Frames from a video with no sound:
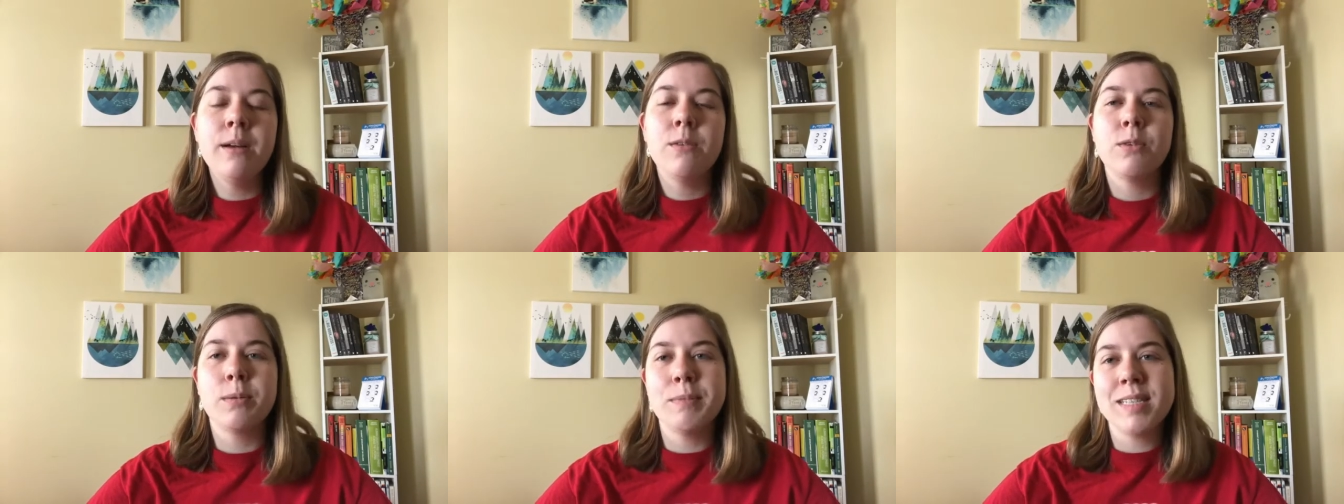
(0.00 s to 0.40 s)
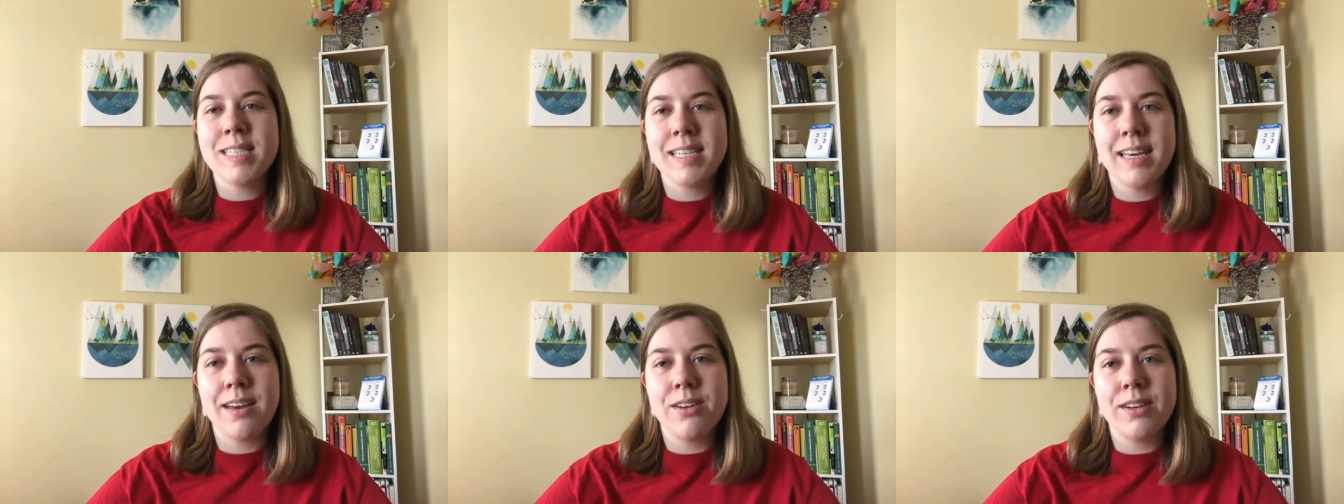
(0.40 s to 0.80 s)
we're
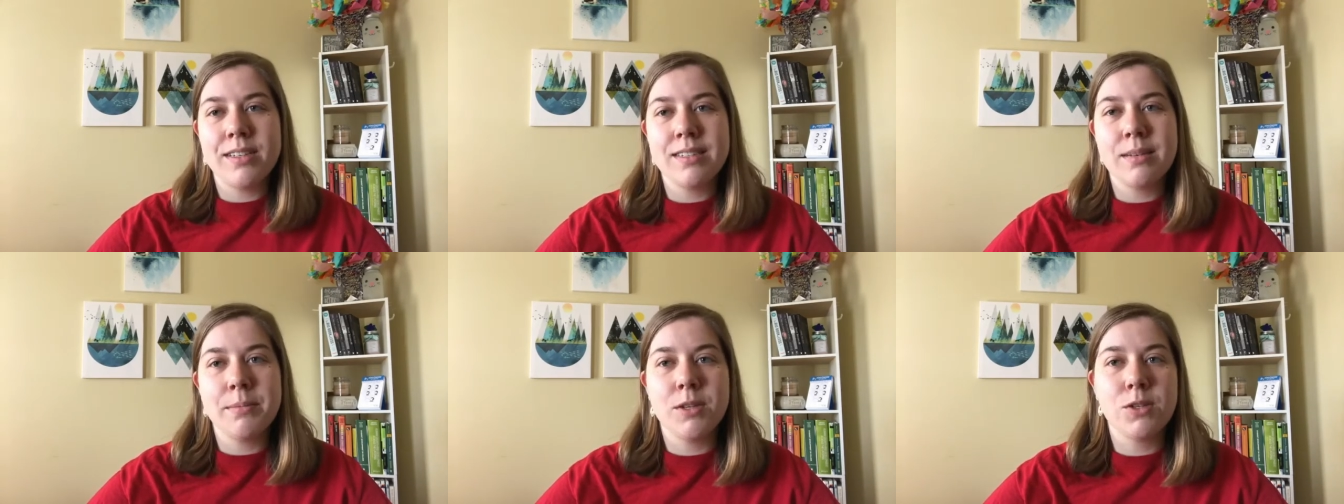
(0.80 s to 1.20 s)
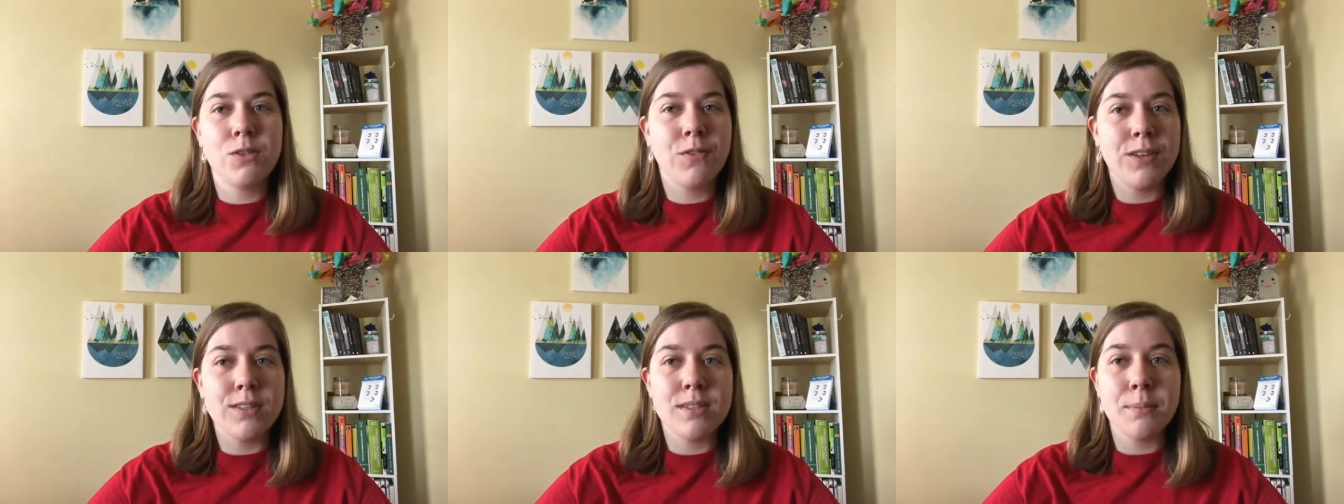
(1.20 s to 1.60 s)
missing out on some of those
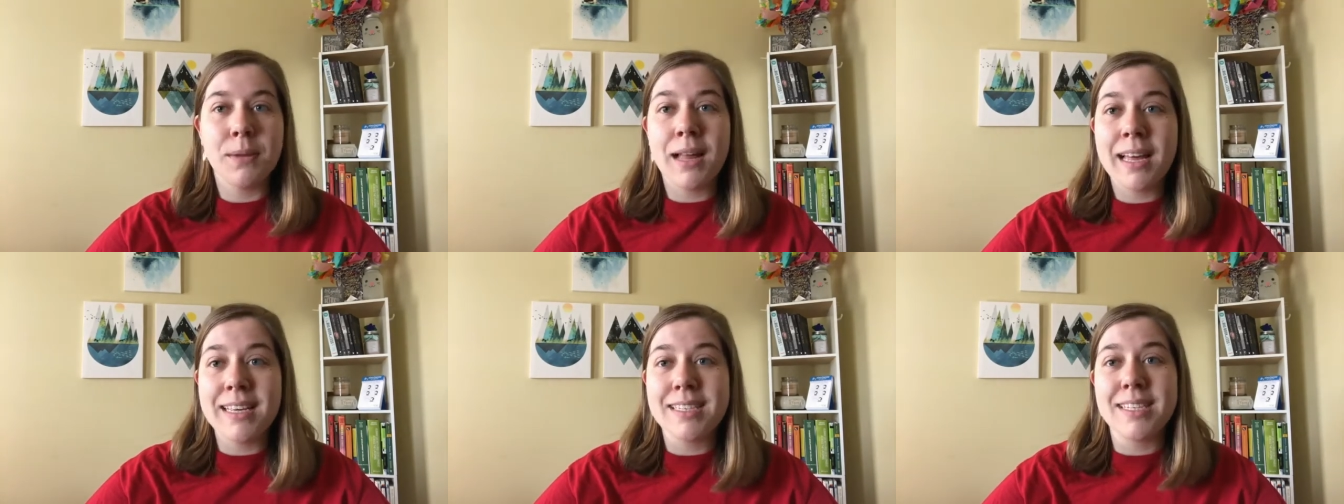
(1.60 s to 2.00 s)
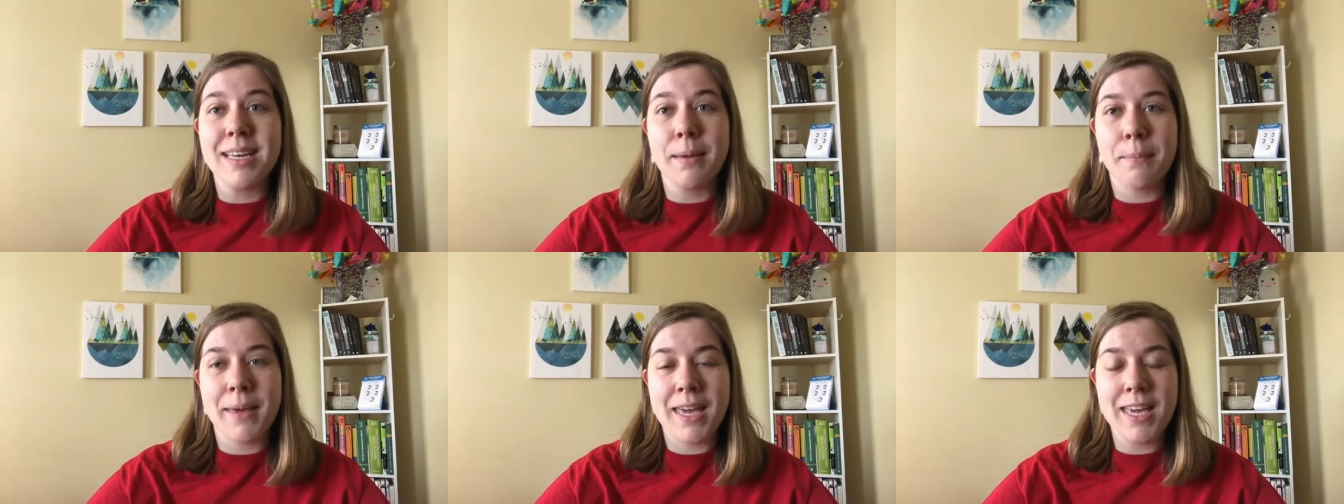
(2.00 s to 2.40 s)
fun supplies
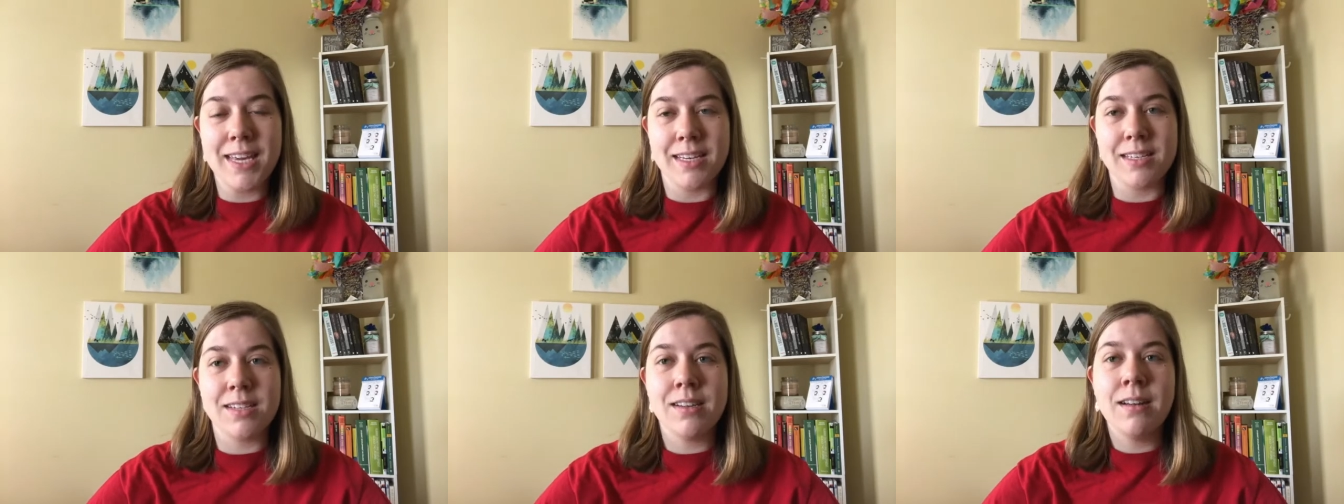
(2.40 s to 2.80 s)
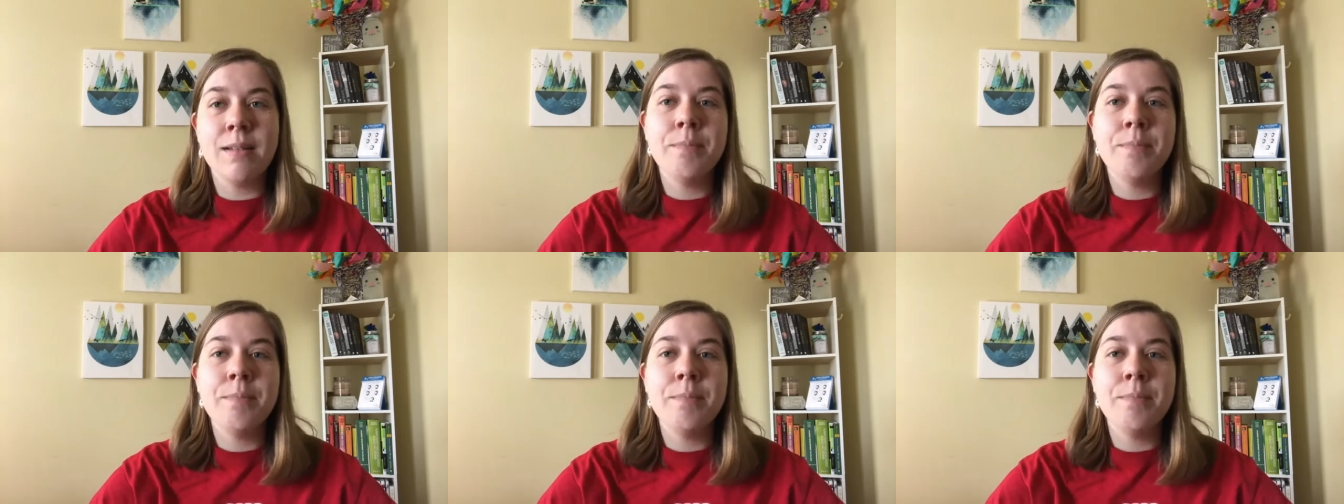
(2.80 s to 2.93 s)
like paint.